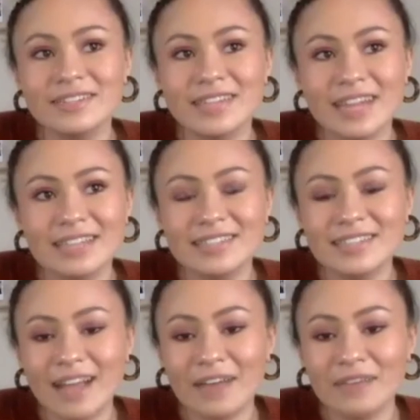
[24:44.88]
I didn't
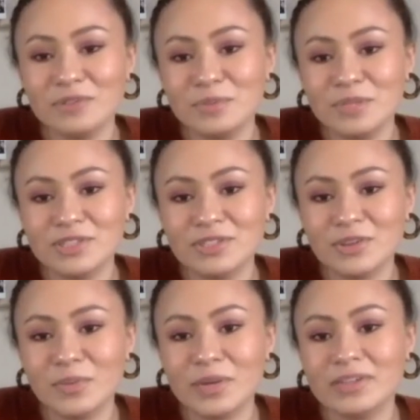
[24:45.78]
have too much
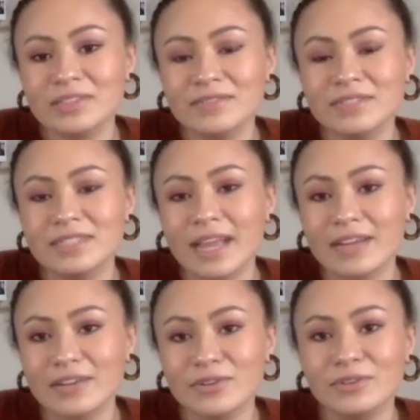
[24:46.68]
awareness of the
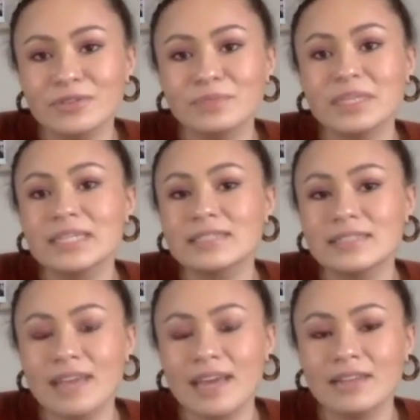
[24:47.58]
technical, because
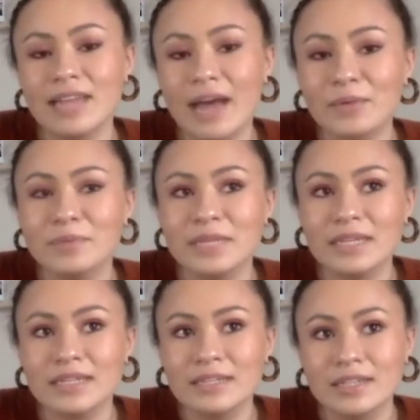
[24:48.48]
that allowed
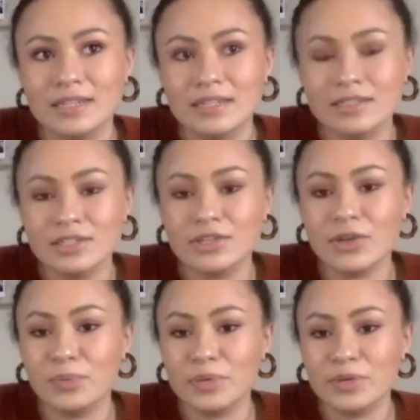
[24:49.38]
me to, you
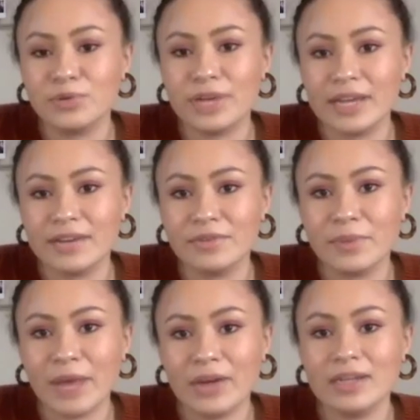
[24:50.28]
know, be creative
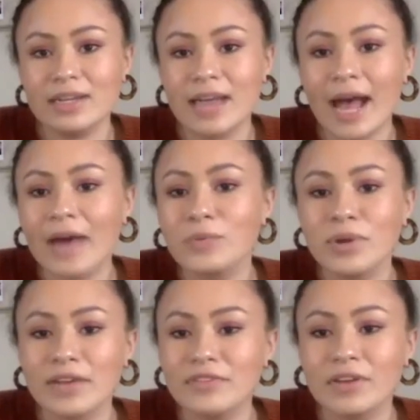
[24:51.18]
about it and add what
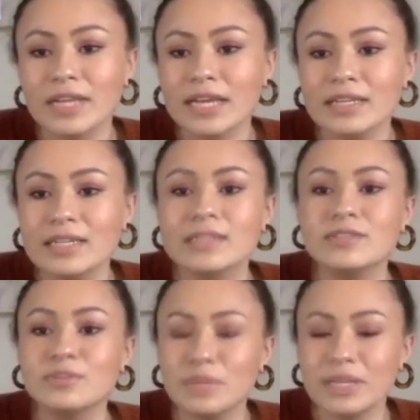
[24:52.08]
I felt like needed
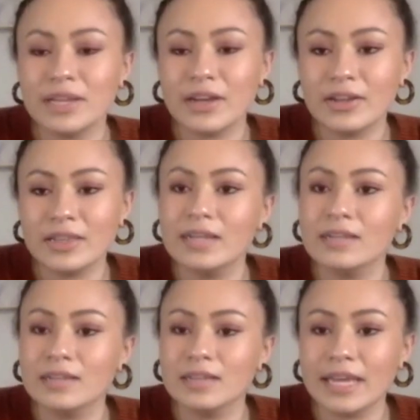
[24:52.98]
to be there. And
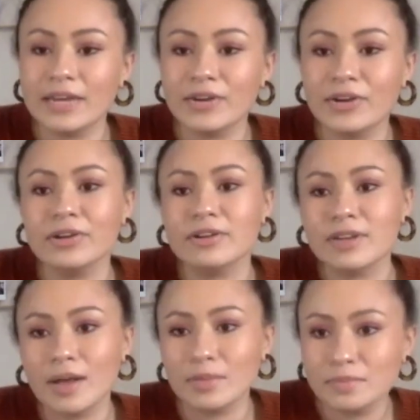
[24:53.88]
then later
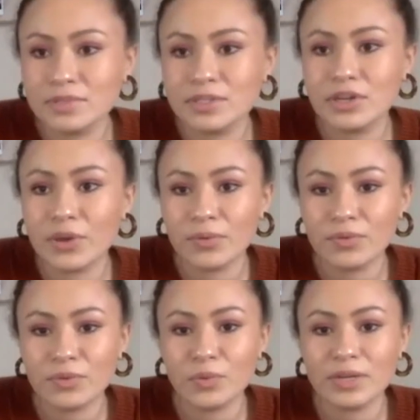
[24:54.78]
comes, you know,
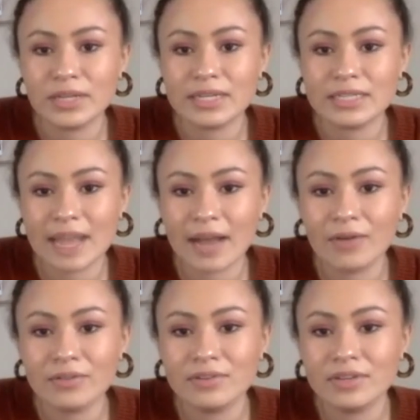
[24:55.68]
the whittling
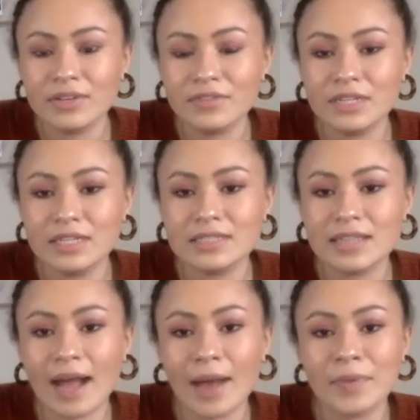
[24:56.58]
down if it needs to
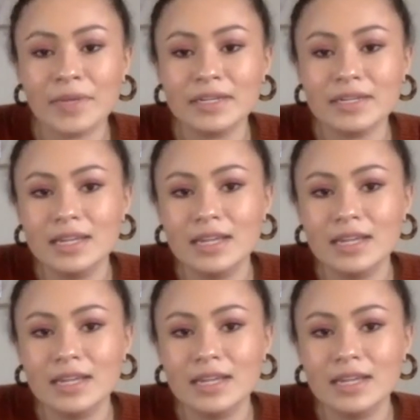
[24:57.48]
happen.